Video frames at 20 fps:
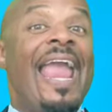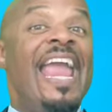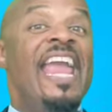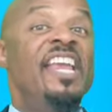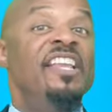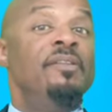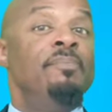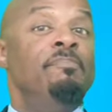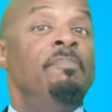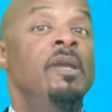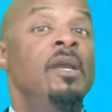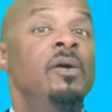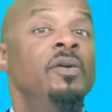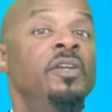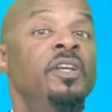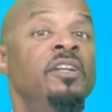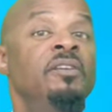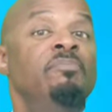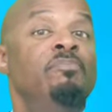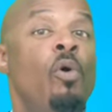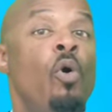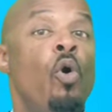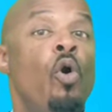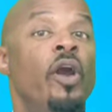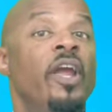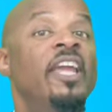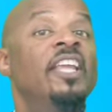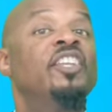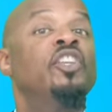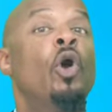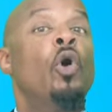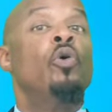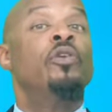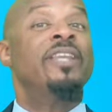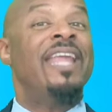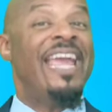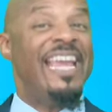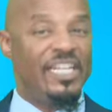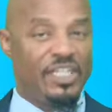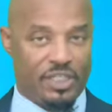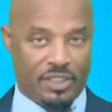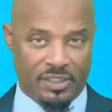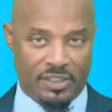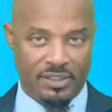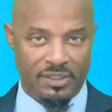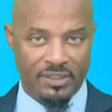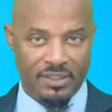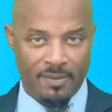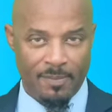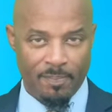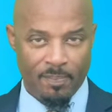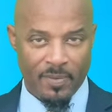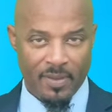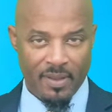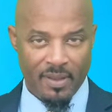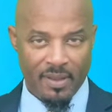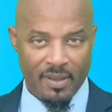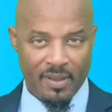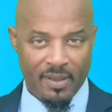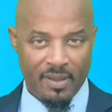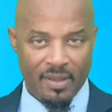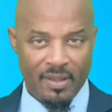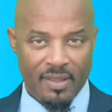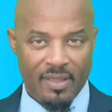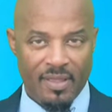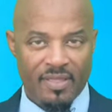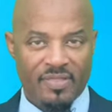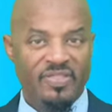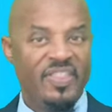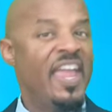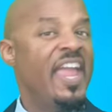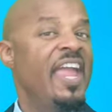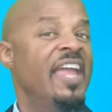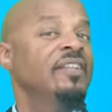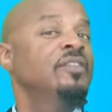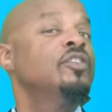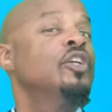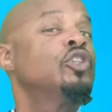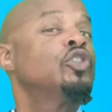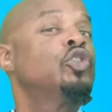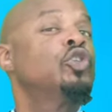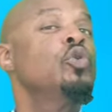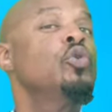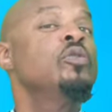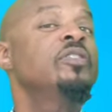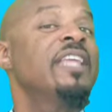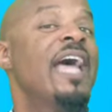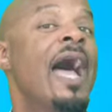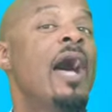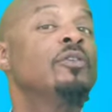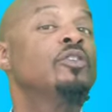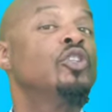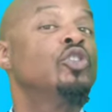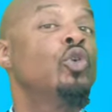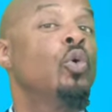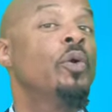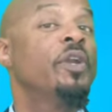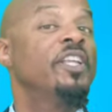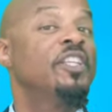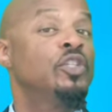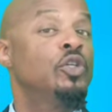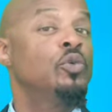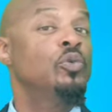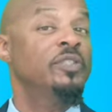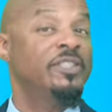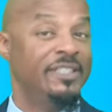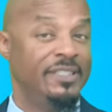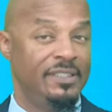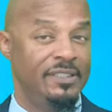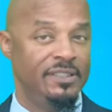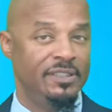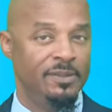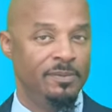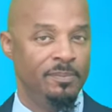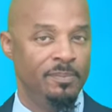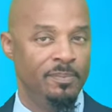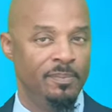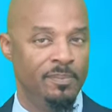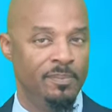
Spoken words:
$8 million more in donations than the 2022 season.